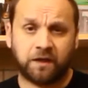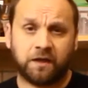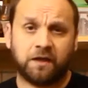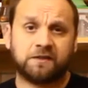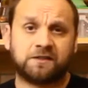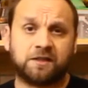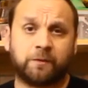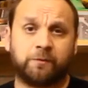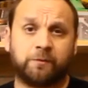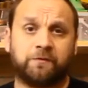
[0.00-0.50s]

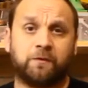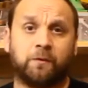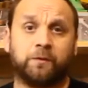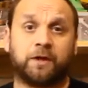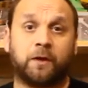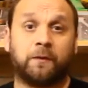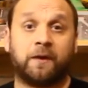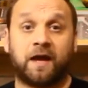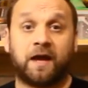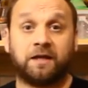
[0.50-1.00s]
So before we
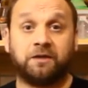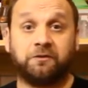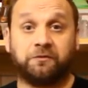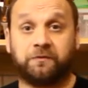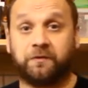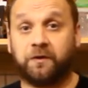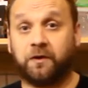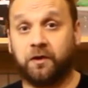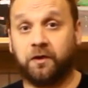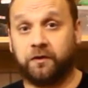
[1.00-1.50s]
go any
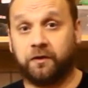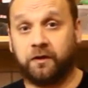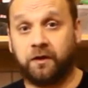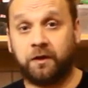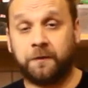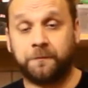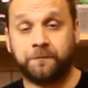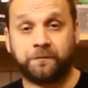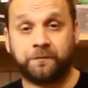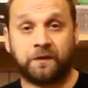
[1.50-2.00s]

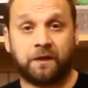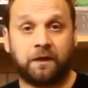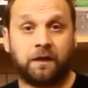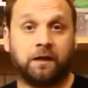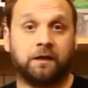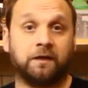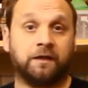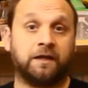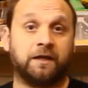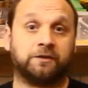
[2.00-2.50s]
further,
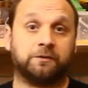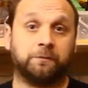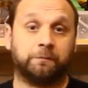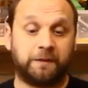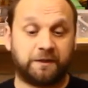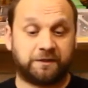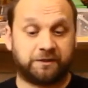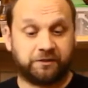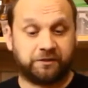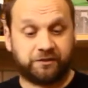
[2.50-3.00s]
I'm going to get some
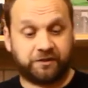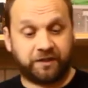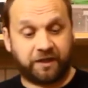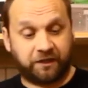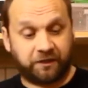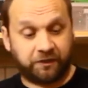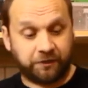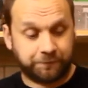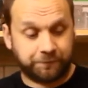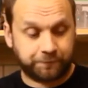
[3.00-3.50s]
bits of
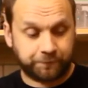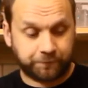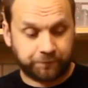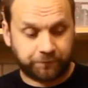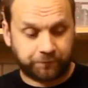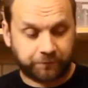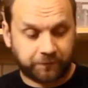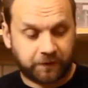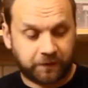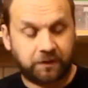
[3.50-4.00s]
steel,
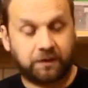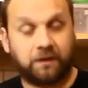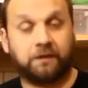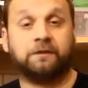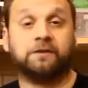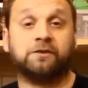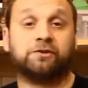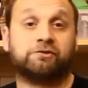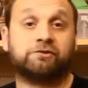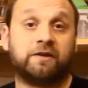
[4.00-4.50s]
I'm going
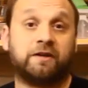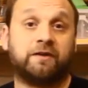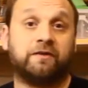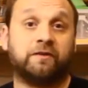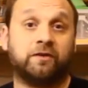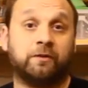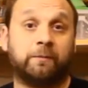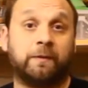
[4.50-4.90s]
to strengthen the